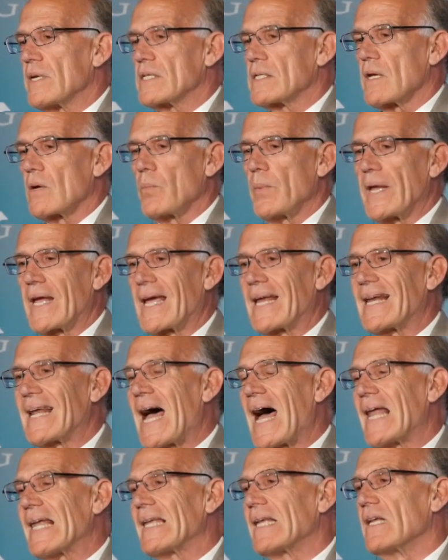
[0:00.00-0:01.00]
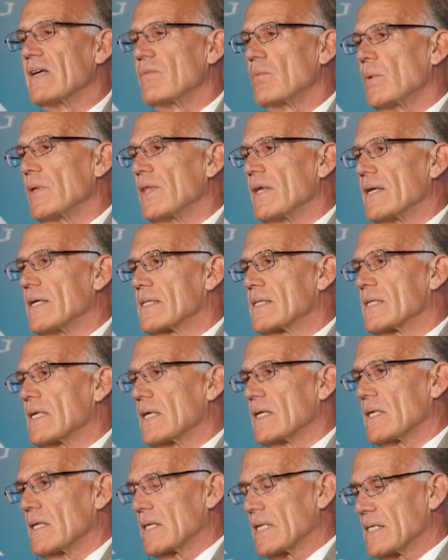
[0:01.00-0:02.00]
he said, We cannot live with
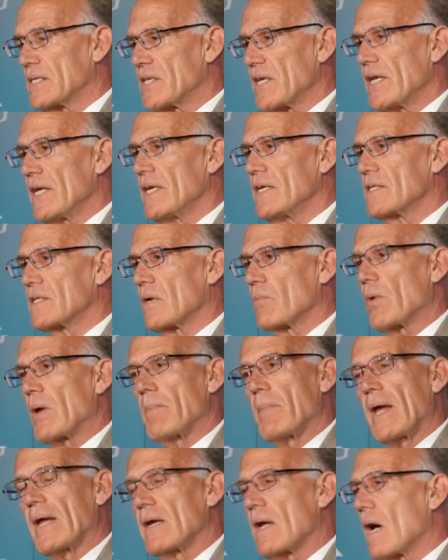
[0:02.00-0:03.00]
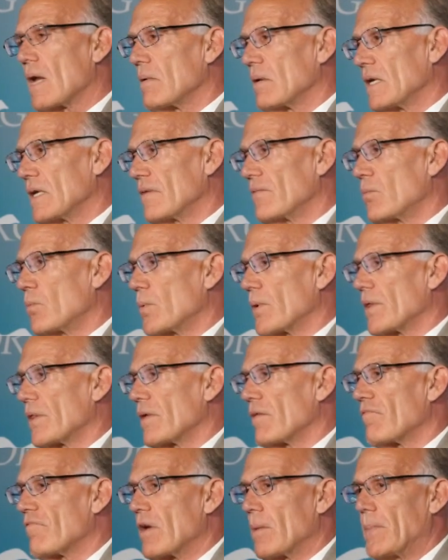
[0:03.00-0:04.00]
the disease and we may not live with
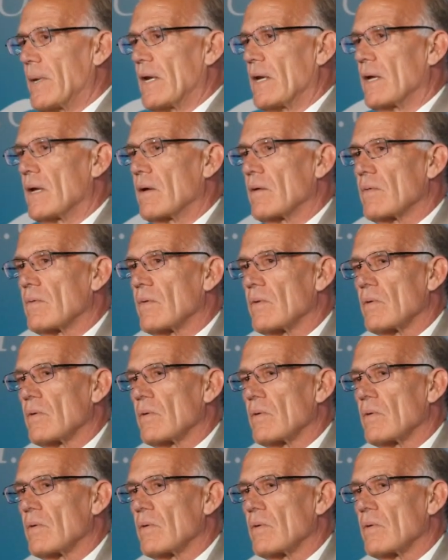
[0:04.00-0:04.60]
the remedy.